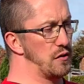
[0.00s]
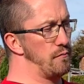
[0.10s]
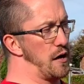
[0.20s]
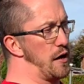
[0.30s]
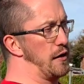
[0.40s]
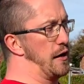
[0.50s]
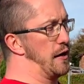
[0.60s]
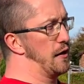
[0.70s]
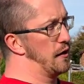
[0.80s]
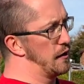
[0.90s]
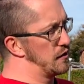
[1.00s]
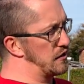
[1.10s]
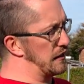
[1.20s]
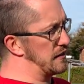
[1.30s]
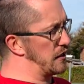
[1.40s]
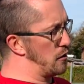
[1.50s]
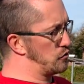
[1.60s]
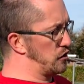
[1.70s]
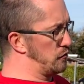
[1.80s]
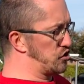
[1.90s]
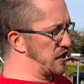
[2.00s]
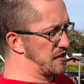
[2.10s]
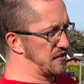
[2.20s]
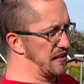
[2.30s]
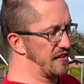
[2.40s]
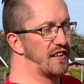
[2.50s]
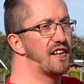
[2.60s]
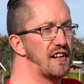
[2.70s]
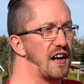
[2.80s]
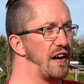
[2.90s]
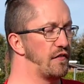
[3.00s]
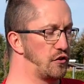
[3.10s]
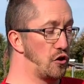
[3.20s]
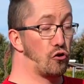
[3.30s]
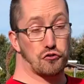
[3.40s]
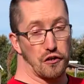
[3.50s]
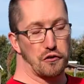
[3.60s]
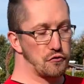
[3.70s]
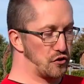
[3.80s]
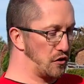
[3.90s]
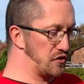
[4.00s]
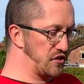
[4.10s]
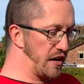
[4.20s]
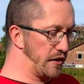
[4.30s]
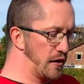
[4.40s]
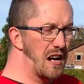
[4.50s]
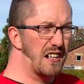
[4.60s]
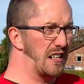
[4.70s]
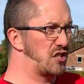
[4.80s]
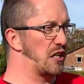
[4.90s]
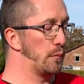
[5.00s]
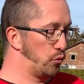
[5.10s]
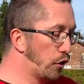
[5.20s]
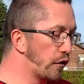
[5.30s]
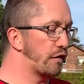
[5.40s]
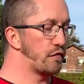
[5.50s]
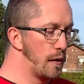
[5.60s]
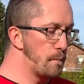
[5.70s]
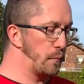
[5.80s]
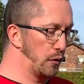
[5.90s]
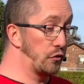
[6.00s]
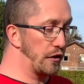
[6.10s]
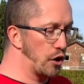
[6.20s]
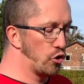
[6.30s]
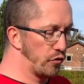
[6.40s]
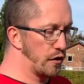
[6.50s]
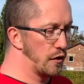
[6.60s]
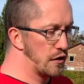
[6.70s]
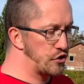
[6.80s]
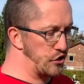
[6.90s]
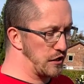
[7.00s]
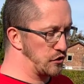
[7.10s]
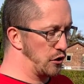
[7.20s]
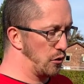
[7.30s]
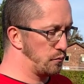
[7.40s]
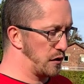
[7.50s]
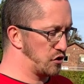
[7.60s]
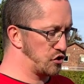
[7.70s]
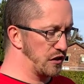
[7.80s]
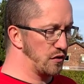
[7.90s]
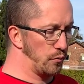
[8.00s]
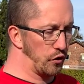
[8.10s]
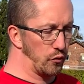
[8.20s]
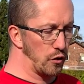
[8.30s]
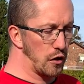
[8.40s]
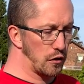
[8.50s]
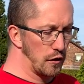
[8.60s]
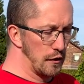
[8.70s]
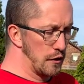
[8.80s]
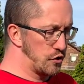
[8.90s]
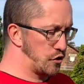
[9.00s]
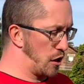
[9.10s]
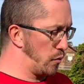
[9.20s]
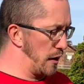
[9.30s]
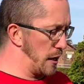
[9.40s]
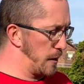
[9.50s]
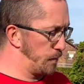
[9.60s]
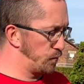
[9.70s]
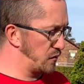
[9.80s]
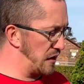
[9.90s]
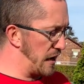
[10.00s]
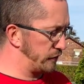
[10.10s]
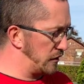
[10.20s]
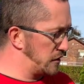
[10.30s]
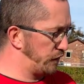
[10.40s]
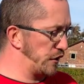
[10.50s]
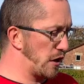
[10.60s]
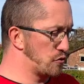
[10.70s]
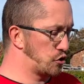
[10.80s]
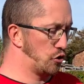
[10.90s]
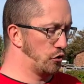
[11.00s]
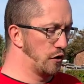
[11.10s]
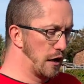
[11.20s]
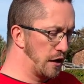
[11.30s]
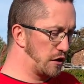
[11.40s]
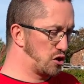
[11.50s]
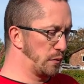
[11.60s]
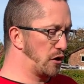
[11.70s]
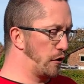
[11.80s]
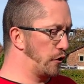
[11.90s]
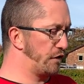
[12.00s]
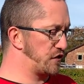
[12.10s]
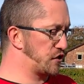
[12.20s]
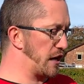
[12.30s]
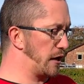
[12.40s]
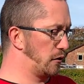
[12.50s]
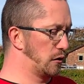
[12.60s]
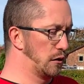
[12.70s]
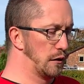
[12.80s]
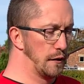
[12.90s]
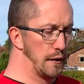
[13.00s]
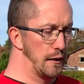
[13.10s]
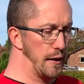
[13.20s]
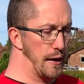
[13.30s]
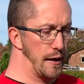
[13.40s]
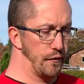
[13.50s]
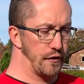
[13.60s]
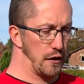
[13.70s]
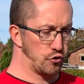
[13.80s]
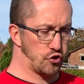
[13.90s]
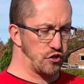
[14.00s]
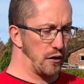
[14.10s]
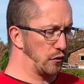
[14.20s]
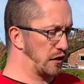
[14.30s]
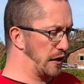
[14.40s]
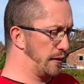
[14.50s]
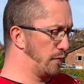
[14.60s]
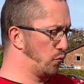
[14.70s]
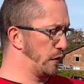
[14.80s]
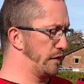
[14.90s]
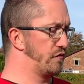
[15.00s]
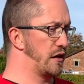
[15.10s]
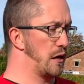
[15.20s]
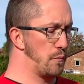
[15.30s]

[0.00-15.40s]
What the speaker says: my TT02 chassis that I've also used on the Senna. Didn't see the point of building another chassis up. I just did the bodywork. So after this video's done, this will be going up for sale, and I'll just sell the kit with the